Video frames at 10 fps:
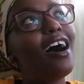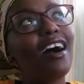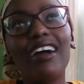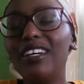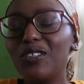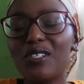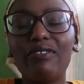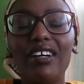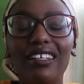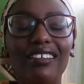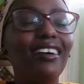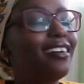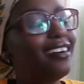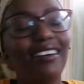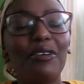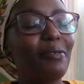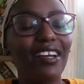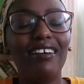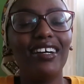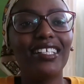Oh, it was fun. Oh my
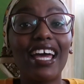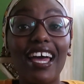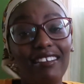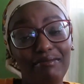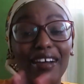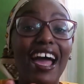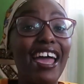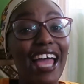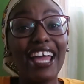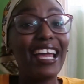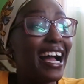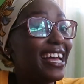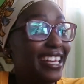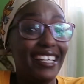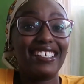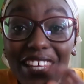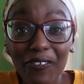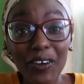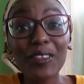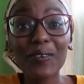god. I hate the
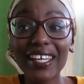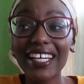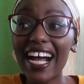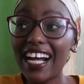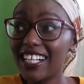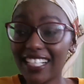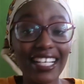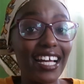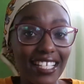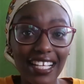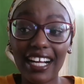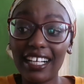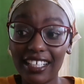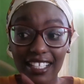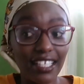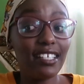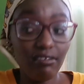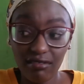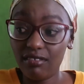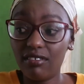fourth week. Green
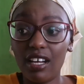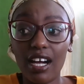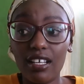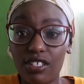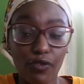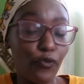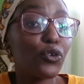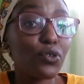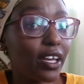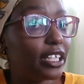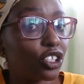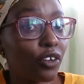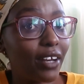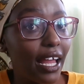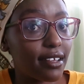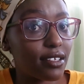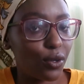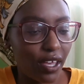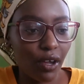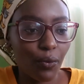has refused to get out of class,
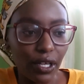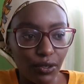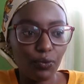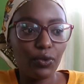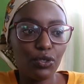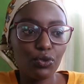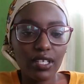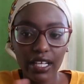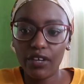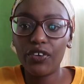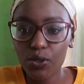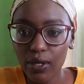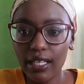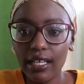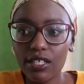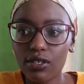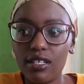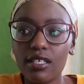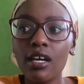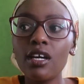okay, when we do study our Swahili
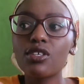lessons.